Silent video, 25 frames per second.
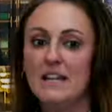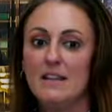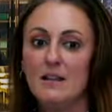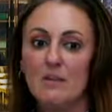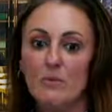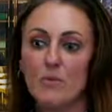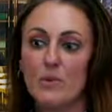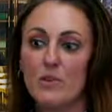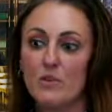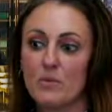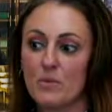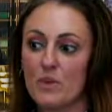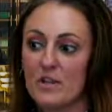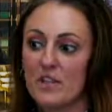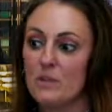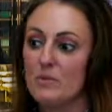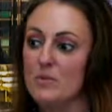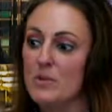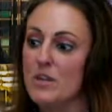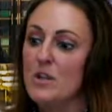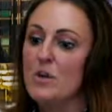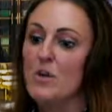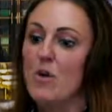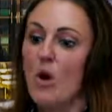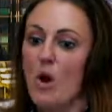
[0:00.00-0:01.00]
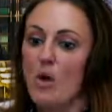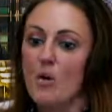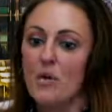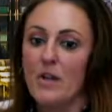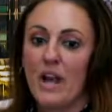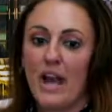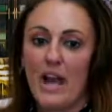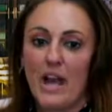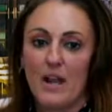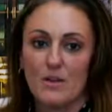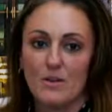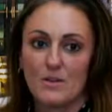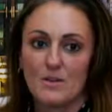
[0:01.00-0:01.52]
when you own a
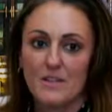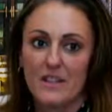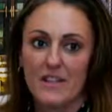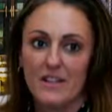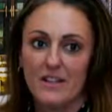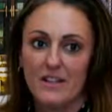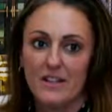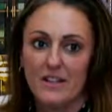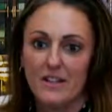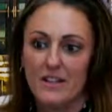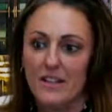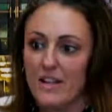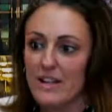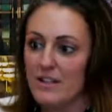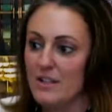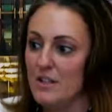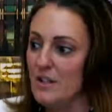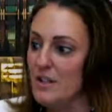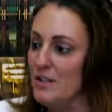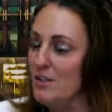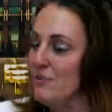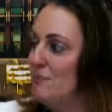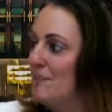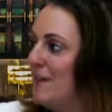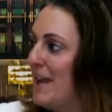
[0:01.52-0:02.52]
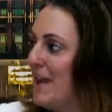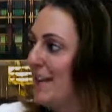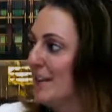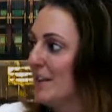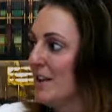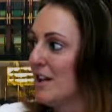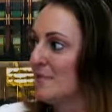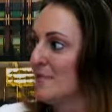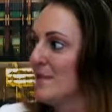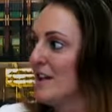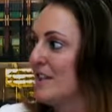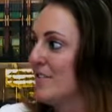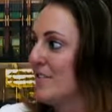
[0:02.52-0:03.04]
house here and you've paid a lot
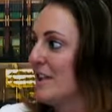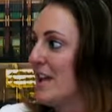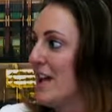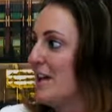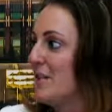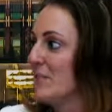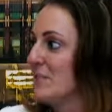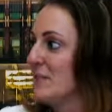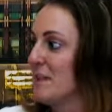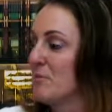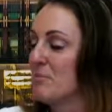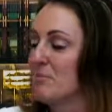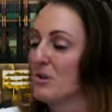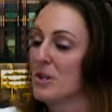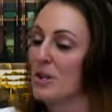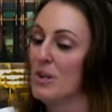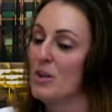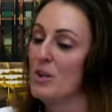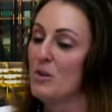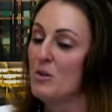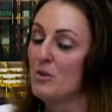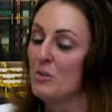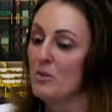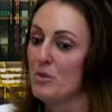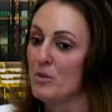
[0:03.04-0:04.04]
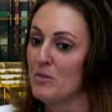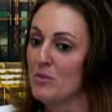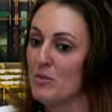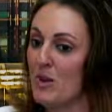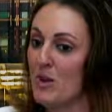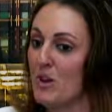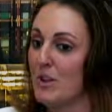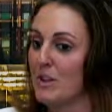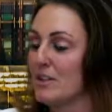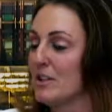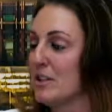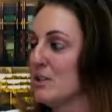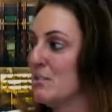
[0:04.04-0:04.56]
of money for the house, like putting a new roof
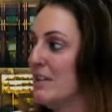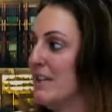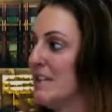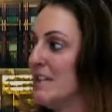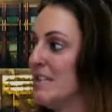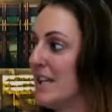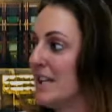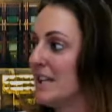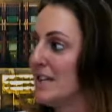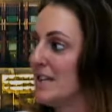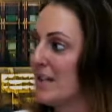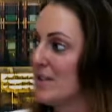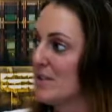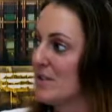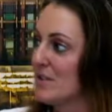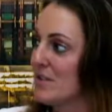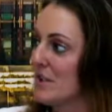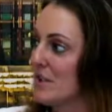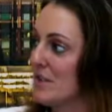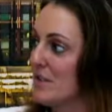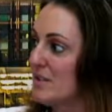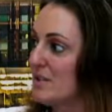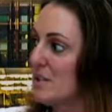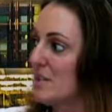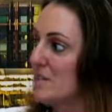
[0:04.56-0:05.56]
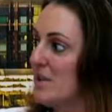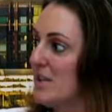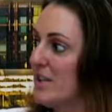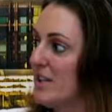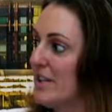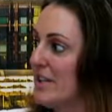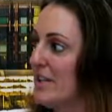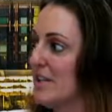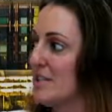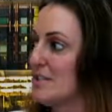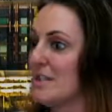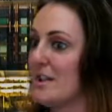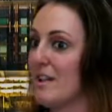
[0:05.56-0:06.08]
on could be a $10,000
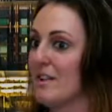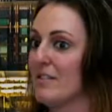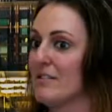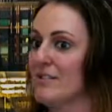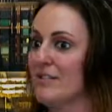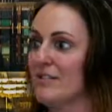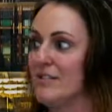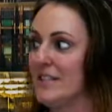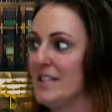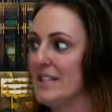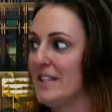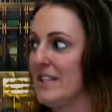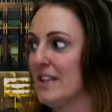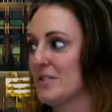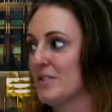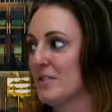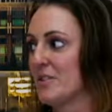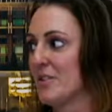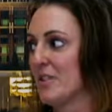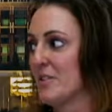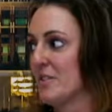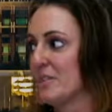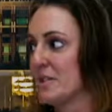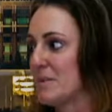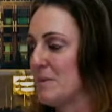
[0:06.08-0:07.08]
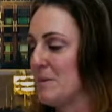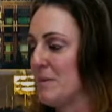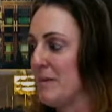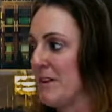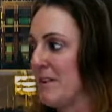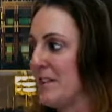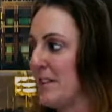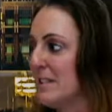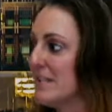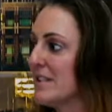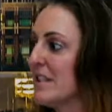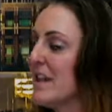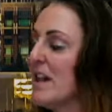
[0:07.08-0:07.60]
experience, a $15,000
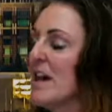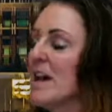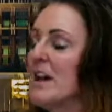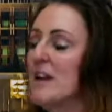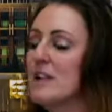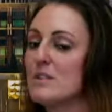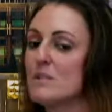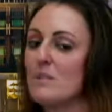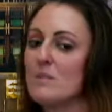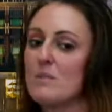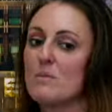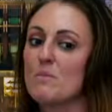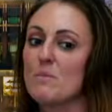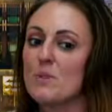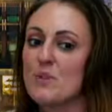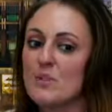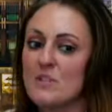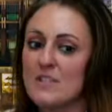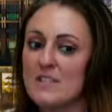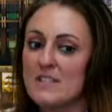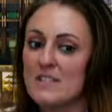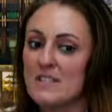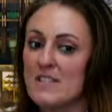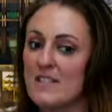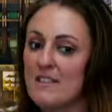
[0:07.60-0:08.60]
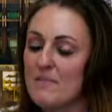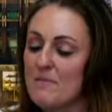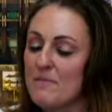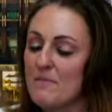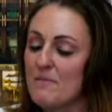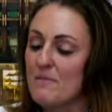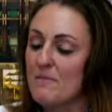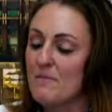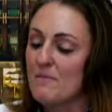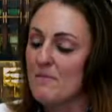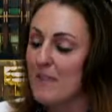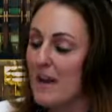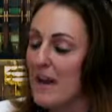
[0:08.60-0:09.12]
experience. So an emergency
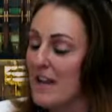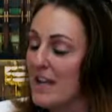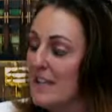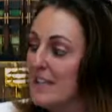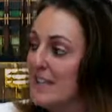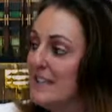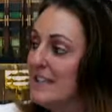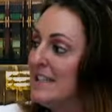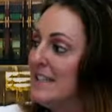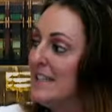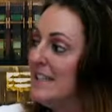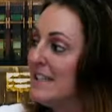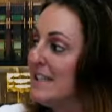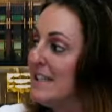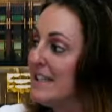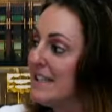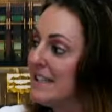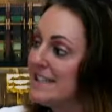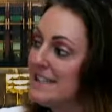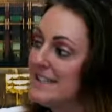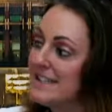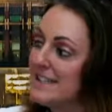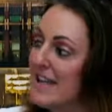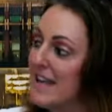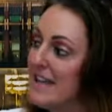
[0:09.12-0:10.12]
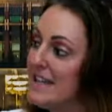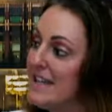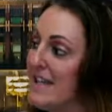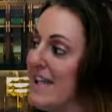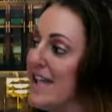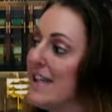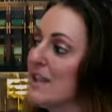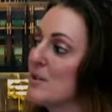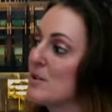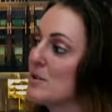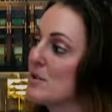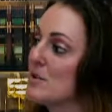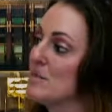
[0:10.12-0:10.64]
fund in San
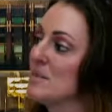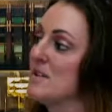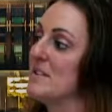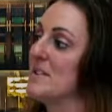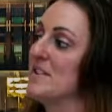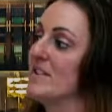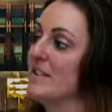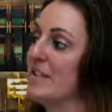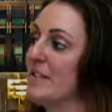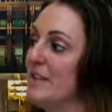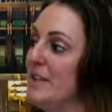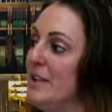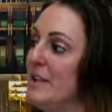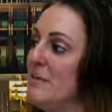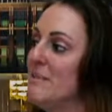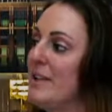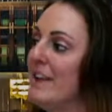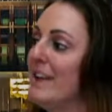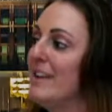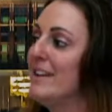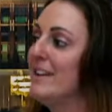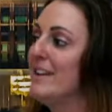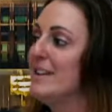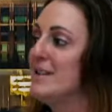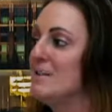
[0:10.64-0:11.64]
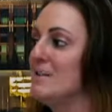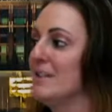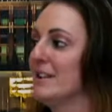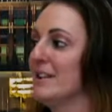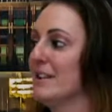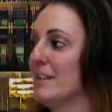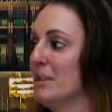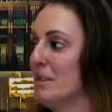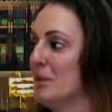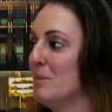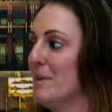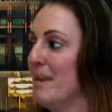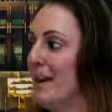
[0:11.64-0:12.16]
Diego specifically may need to be a
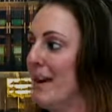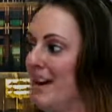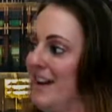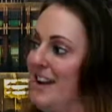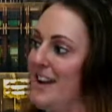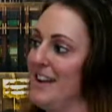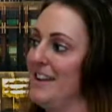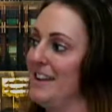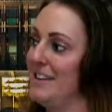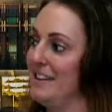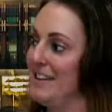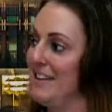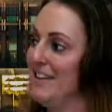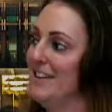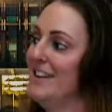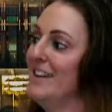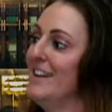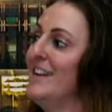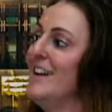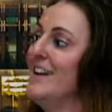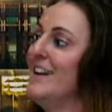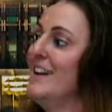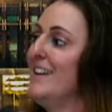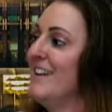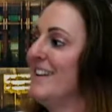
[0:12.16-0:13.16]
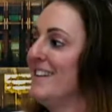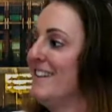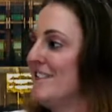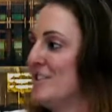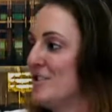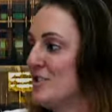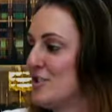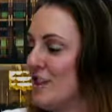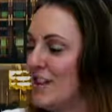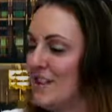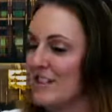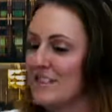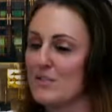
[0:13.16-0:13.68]
little bit higher
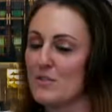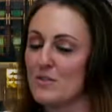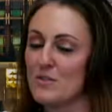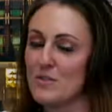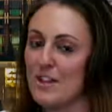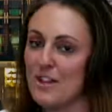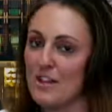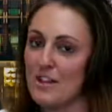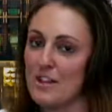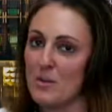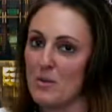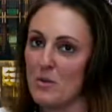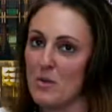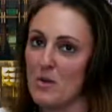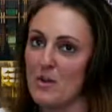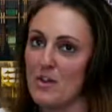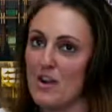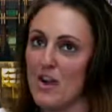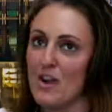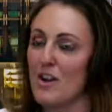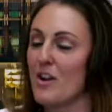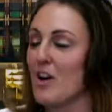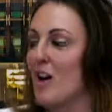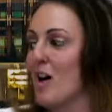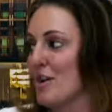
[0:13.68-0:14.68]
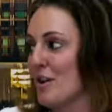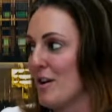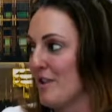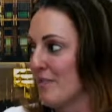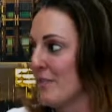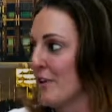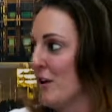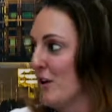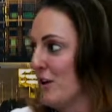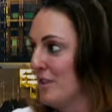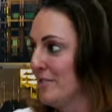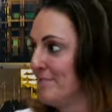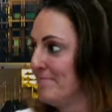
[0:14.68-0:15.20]
just so that you are not caught off
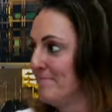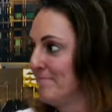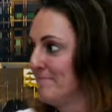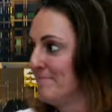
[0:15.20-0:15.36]
guard.